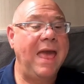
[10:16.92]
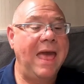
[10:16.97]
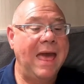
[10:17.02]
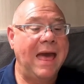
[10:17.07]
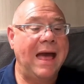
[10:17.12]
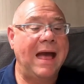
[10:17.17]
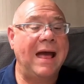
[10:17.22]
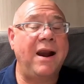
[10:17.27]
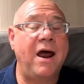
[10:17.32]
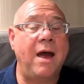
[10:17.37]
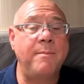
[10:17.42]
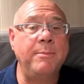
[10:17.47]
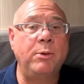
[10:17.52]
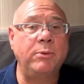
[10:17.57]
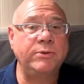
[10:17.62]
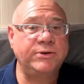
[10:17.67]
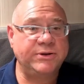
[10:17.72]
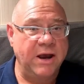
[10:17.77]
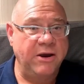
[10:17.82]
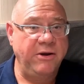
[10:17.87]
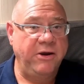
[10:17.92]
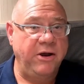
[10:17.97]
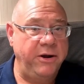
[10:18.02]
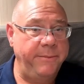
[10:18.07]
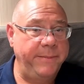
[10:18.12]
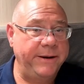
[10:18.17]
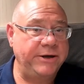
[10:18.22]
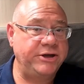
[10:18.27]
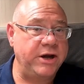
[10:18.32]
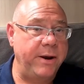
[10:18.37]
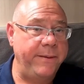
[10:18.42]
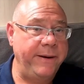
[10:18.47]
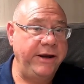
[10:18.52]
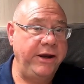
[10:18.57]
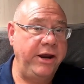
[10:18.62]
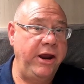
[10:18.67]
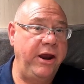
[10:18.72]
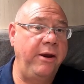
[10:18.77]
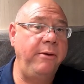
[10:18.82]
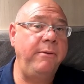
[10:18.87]
And I'm also going to be showing
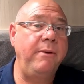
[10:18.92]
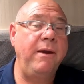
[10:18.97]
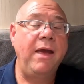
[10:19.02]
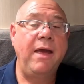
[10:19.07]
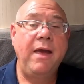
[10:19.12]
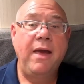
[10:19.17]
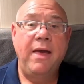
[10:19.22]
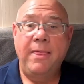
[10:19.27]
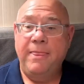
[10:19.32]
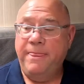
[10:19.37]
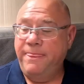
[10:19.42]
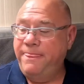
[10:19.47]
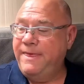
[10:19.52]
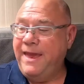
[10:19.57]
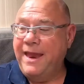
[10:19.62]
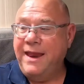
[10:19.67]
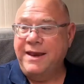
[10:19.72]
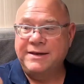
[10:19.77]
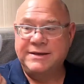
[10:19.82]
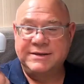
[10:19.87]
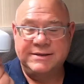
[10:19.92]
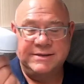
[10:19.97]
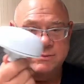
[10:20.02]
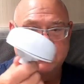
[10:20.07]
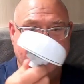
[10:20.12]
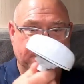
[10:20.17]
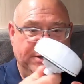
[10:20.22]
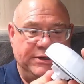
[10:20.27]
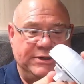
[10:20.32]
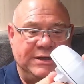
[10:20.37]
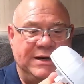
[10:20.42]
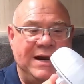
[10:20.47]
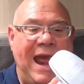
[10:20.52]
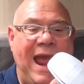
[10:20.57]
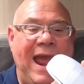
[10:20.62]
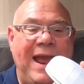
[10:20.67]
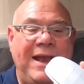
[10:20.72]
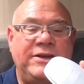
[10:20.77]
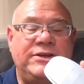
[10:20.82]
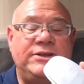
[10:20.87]
you this, which is an
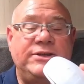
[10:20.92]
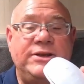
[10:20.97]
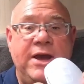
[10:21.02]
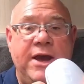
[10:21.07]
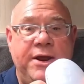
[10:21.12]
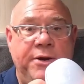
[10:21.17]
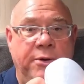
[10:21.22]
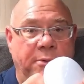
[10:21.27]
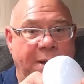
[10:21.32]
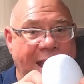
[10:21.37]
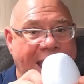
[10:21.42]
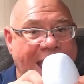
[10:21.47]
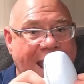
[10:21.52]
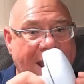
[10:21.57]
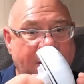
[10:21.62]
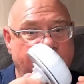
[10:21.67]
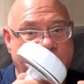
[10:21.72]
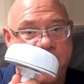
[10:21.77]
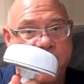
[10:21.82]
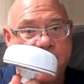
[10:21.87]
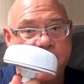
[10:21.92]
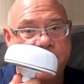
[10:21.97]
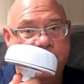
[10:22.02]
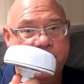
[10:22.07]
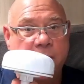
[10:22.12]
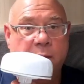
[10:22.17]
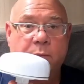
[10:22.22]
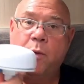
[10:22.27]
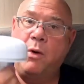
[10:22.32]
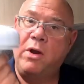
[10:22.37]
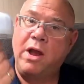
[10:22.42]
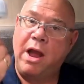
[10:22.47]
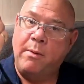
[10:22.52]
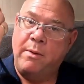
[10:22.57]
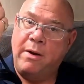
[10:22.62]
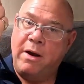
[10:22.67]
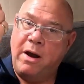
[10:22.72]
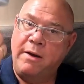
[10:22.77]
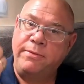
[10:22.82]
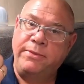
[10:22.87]
external aerial that will
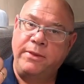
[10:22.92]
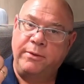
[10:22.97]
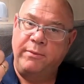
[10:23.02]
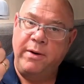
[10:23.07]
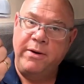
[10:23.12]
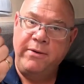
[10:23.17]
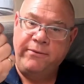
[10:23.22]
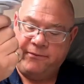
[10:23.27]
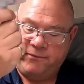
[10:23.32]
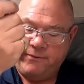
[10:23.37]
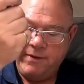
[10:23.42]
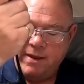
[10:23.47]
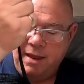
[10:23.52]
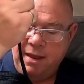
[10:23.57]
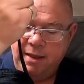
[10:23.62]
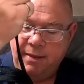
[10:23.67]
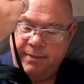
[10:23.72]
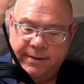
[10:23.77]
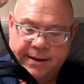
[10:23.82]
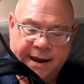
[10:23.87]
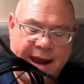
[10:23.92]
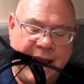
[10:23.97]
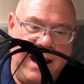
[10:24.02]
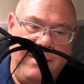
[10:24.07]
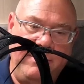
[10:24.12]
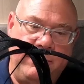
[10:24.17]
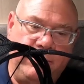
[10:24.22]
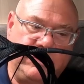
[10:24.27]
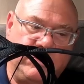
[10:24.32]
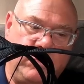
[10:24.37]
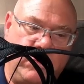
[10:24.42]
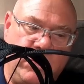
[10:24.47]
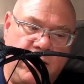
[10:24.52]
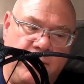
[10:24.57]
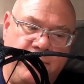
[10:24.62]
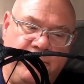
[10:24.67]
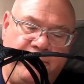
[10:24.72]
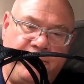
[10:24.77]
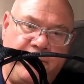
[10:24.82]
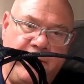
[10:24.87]
go on the roof. The cables will
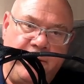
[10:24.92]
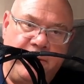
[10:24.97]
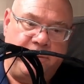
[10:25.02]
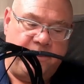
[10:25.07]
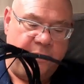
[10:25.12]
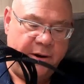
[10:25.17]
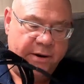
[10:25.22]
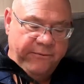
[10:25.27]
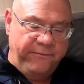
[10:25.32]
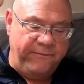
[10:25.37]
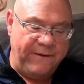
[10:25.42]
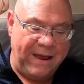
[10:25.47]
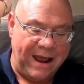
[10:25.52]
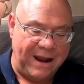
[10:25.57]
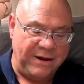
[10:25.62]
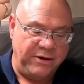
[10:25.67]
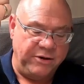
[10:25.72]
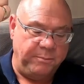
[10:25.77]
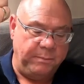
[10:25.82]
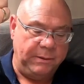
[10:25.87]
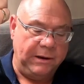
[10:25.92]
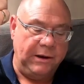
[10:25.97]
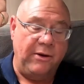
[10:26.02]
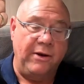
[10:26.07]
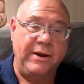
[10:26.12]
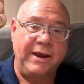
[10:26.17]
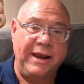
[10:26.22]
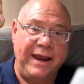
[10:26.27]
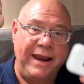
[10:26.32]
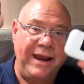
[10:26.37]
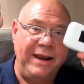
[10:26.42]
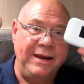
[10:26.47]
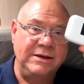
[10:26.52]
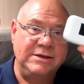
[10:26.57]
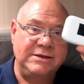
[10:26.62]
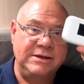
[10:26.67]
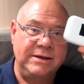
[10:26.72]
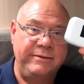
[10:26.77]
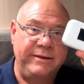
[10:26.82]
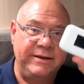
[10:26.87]
come through the roof and plug
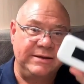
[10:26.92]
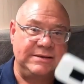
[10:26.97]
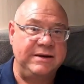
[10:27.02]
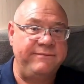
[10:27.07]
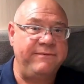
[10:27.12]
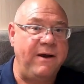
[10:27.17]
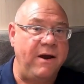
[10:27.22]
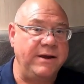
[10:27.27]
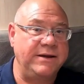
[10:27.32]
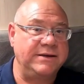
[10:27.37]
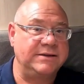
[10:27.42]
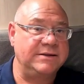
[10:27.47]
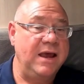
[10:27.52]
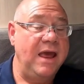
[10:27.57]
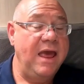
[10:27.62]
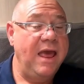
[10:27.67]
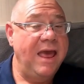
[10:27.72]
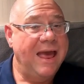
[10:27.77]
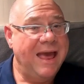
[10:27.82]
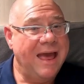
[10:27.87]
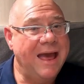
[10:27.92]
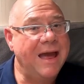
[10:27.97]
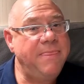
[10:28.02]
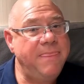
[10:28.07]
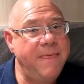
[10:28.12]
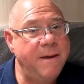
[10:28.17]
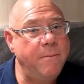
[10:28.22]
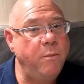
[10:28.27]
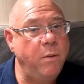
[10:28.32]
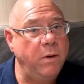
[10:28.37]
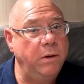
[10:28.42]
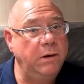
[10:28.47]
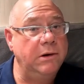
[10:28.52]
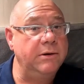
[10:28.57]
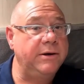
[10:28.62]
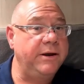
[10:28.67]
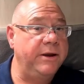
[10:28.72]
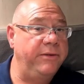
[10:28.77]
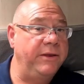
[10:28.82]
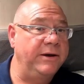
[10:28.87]
into this device. And then we'll
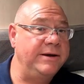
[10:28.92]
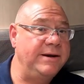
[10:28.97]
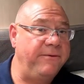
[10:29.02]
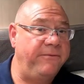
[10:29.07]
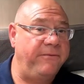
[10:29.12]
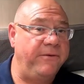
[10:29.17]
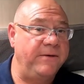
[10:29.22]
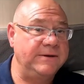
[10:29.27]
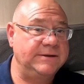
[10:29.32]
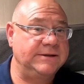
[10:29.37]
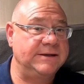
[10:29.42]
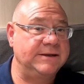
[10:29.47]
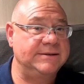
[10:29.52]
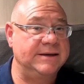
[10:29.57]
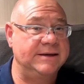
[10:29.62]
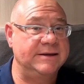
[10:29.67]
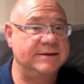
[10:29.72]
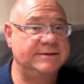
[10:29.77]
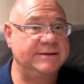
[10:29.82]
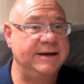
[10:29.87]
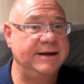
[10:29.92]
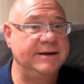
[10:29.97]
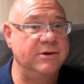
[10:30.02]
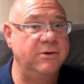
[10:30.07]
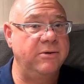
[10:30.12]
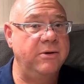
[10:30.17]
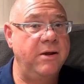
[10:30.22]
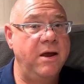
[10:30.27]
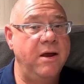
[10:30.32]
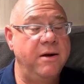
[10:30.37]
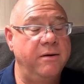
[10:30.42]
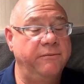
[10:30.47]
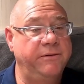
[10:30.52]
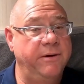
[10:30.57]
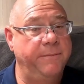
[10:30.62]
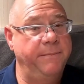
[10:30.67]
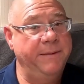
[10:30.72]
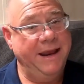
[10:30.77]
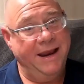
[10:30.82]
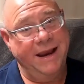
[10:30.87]
look at the differences in signal
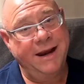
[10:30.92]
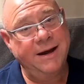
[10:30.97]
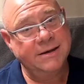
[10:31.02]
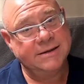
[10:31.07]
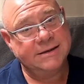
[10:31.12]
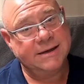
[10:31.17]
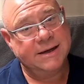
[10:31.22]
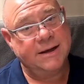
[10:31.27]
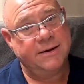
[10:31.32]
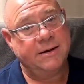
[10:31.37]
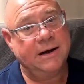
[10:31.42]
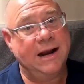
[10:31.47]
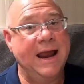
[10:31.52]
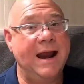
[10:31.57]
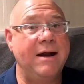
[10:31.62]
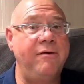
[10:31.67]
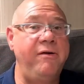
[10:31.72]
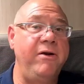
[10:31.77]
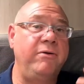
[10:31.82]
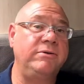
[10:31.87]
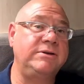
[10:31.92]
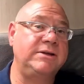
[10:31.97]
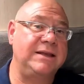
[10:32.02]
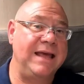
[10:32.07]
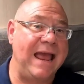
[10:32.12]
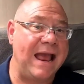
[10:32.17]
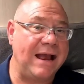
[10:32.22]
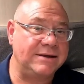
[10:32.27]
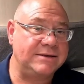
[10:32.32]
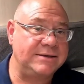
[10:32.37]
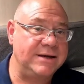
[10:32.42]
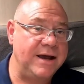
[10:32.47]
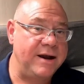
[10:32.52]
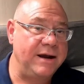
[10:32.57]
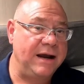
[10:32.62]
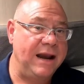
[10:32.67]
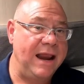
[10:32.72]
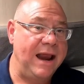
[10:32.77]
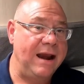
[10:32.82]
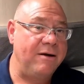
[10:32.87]
from the internal aerial to the
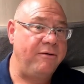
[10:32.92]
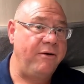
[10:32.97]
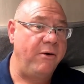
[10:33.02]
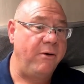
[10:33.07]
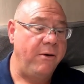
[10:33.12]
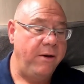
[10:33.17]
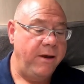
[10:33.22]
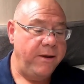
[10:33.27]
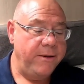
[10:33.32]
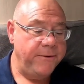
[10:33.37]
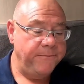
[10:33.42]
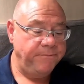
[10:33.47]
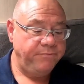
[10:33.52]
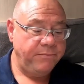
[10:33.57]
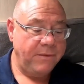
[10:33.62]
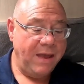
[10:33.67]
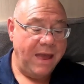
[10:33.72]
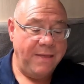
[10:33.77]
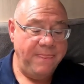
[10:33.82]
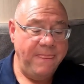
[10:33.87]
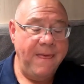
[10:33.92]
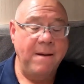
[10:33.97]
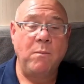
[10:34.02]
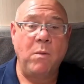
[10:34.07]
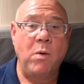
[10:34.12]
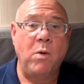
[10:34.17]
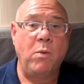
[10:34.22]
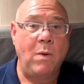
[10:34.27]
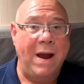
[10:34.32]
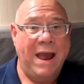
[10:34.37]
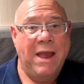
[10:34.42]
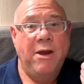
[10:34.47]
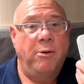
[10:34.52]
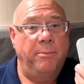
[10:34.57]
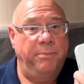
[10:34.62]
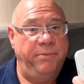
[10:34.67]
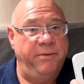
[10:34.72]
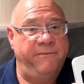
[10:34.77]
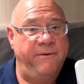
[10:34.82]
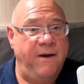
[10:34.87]
external aerial. And then we'll weigh up
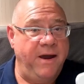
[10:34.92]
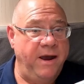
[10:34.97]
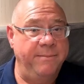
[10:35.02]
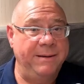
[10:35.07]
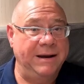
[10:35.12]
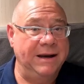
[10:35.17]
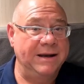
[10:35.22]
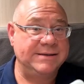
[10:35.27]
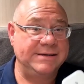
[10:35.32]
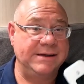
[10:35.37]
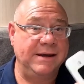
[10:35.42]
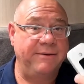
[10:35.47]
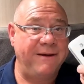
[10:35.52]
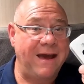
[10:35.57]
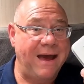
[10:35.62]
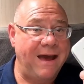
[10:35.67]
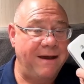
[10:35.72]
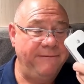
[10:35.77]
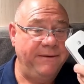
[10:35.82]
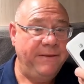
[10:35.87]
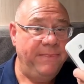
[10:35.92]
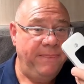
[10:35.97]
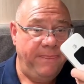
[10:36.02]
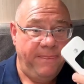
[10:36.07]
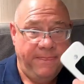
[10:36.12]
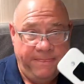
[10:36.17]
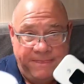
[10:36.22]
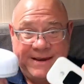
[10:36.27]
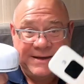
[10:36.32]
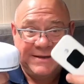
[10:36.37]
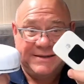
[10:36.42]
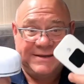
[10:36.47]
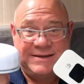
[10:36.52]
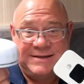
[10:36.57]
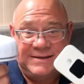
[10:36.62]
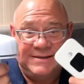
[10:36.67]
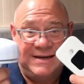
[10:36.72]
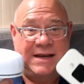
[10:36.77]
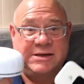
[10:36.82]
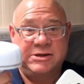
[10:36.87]
the viability of having this
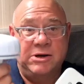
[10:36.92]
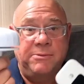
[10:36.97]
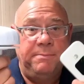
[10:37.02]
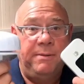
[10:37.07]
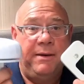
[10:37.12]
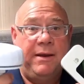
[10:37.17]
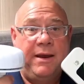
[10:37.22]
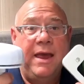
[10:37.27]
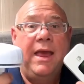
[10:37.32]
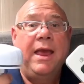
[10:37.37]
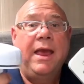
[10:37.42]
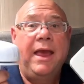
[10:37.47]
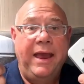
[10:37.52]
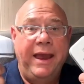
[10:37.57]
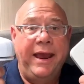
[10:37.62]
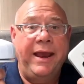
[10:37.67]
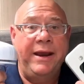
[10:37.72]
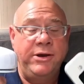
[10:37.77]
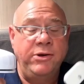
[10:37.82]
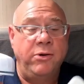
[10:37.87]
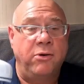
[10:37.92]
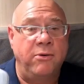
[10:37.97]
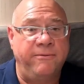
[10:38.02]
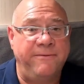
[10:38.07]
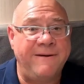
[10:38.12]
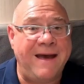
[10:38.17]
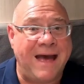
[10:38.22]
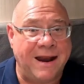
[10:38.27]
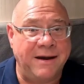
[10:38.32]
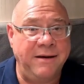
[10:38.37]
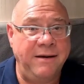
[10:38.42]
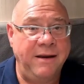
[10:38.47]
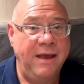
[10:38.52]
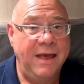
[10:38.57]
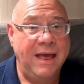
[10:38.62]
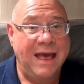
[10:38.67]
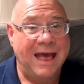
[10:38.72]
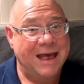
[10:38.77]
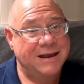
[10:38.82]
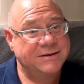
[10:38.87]
setup in your van
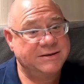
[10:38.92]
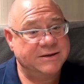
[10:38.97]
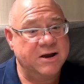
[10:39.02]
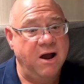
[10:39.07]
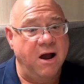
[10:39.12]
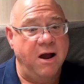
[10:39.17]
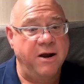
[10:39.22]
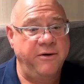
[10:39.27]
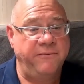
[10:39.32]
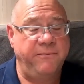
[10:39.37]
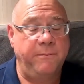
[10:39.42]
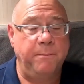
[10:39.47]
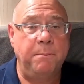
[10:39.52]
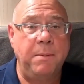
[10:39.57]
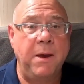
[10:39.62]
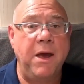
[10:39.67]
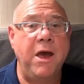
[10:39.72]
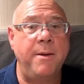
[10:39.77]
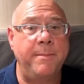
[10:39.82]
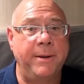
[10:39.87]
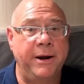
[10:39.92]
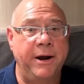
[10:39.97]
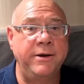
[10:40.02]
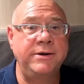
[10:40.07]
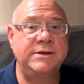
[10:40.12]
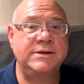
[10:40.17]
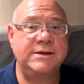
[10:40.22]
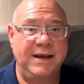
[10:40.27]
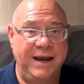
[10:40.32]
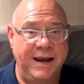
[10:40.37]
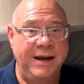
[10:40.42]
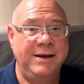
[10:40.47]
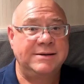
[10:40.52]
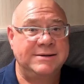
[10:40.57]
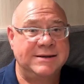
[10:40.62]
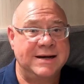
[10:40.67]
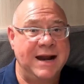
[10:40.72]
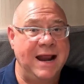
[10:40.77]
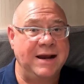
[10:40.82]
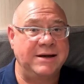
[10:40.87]
as a kind of permanent
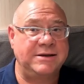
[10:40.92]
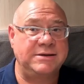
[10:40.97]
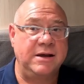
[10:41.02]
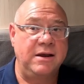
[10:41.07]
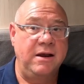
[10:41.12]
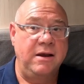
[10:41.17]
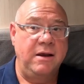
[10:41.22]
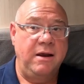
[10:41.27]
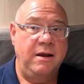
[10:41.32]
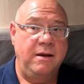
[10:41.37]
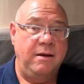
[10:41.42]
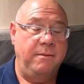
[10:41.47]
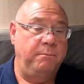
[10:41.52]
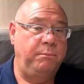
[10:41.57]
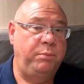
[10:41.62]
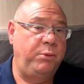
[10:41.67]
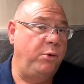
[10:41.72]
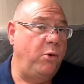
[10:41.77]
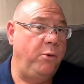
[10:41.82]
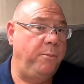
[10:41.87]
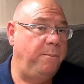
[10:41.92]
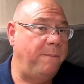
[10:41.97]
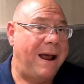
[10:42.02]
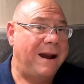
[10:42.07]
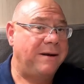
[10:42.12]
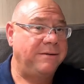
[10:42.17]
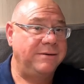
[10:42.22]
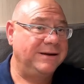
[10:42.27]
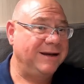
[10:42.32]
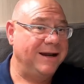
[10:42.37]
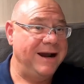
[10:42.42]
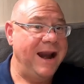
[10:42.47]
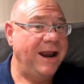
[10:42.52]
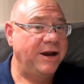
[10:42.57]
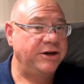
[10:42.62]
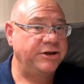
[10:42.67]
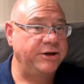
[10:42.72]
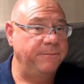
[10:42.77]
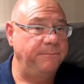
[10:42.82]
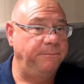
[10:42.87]
internet broadband
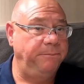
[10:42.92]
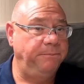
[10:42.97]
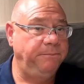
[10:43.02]
connection.